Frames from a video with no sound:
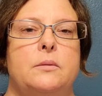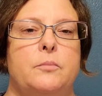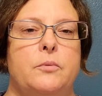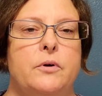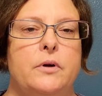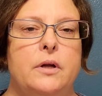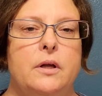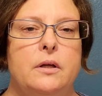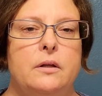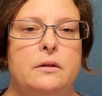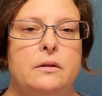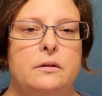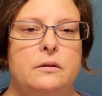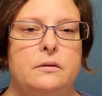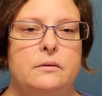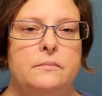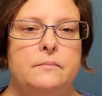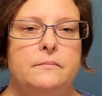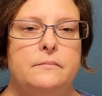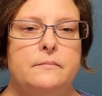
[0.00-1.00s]
breathed,
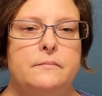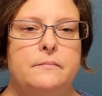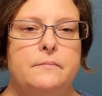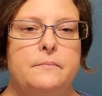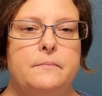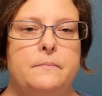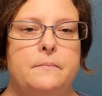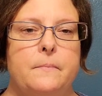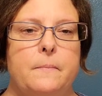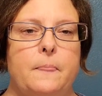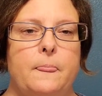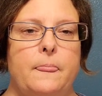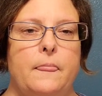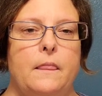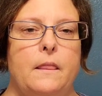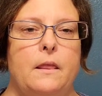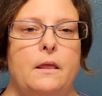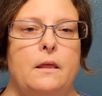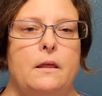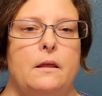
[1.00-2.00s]

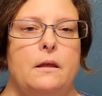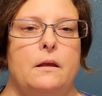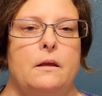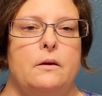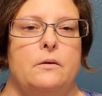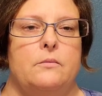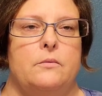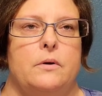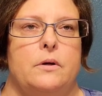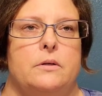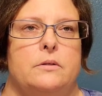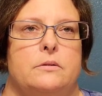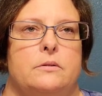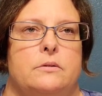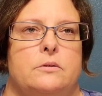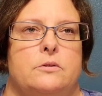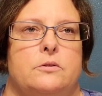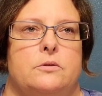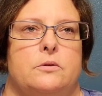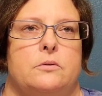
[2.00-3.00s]
he raised
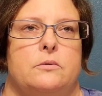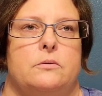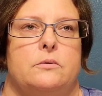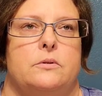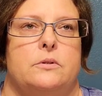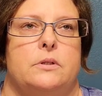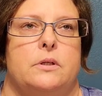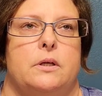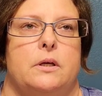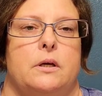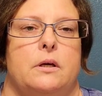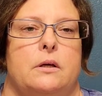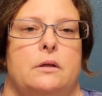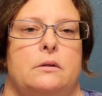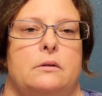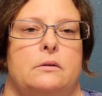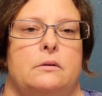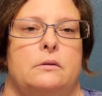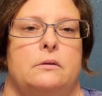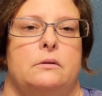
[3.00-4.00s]
his shoulders
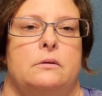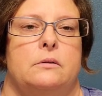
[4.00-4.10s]
again,